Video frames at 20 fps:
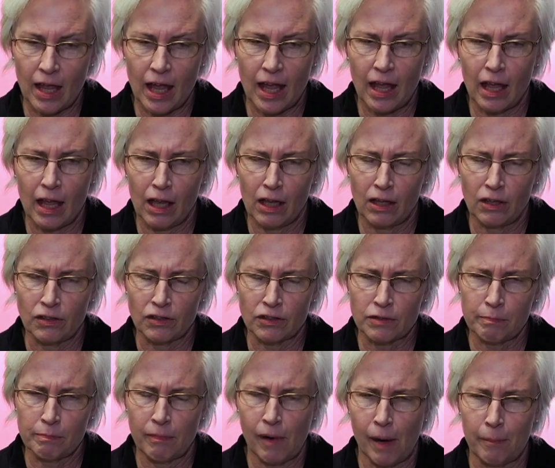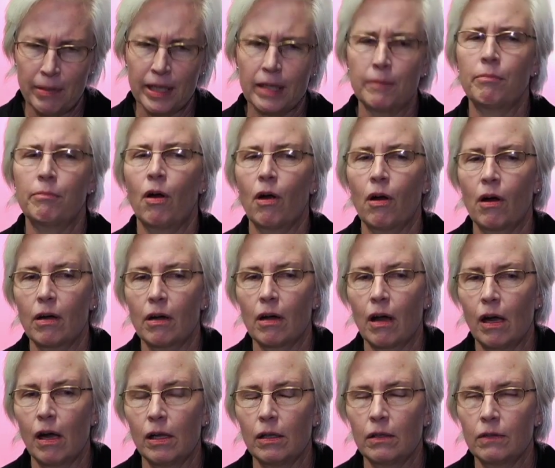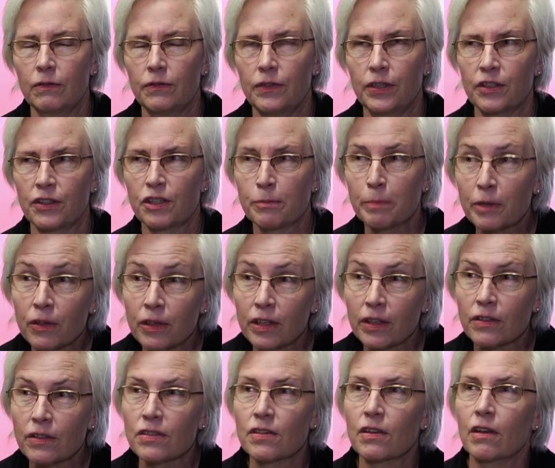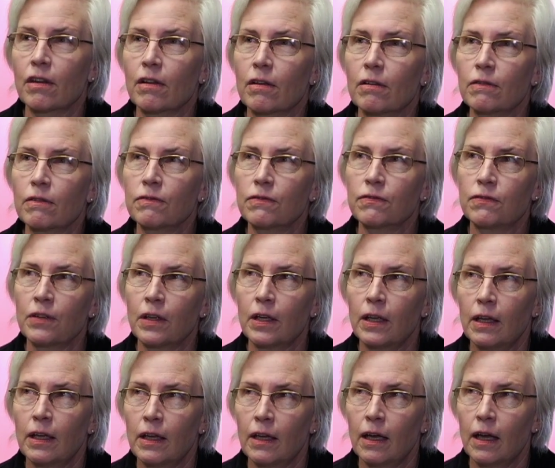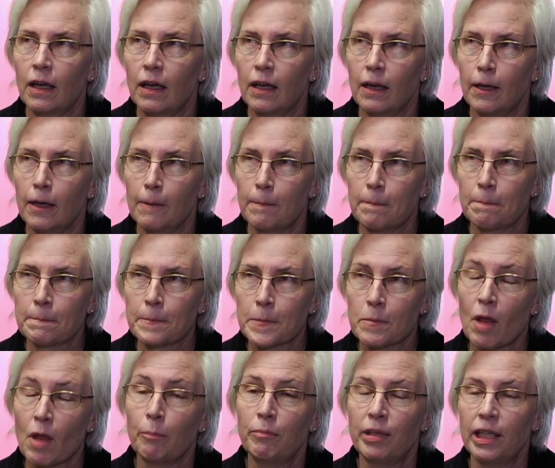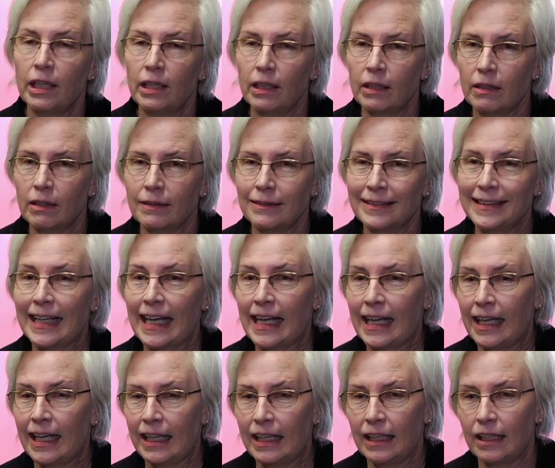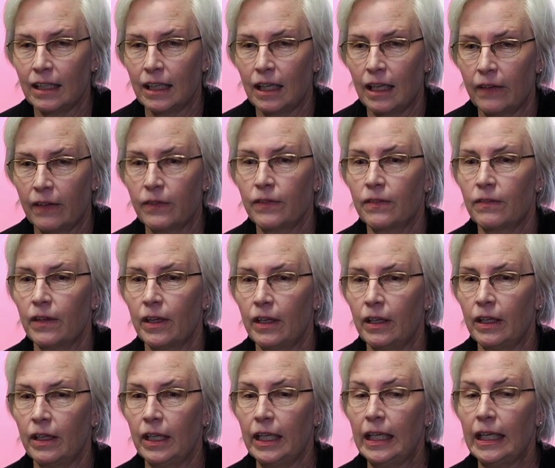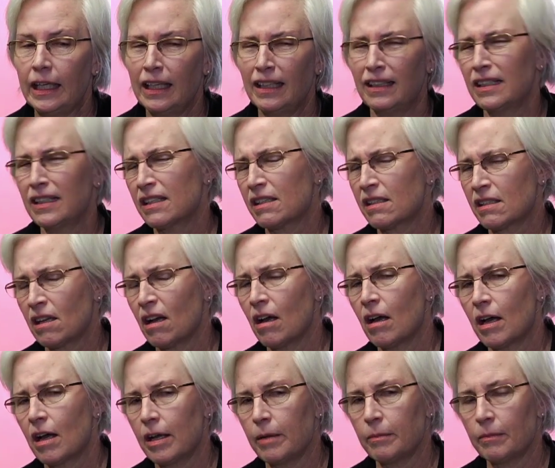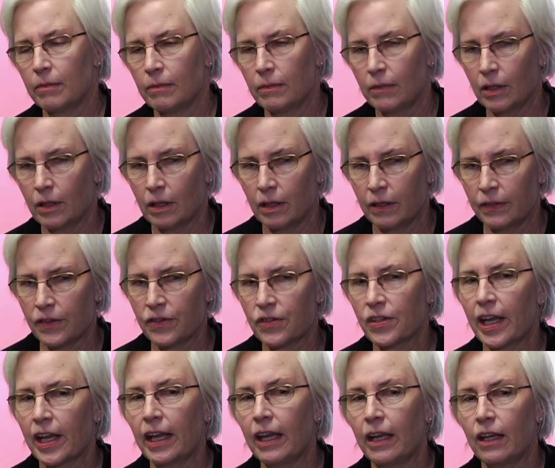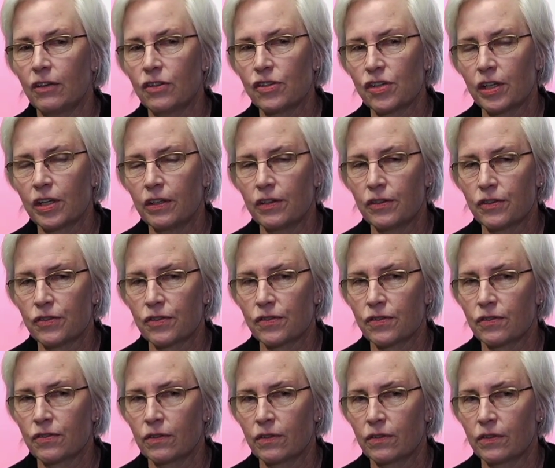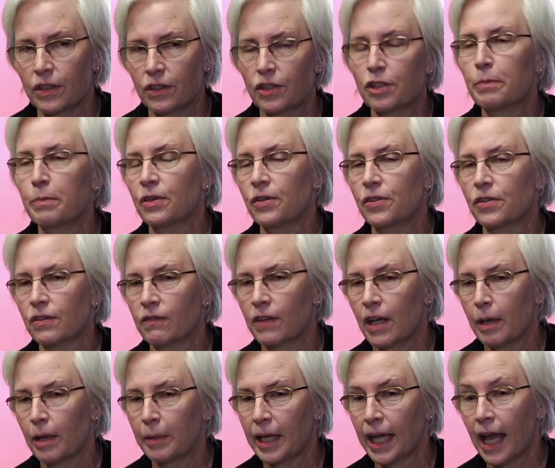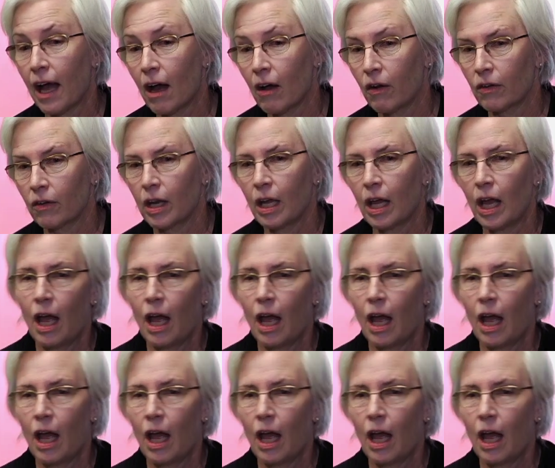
and a big part of the experience of being gay in this time, on this age, is the experience of coming out.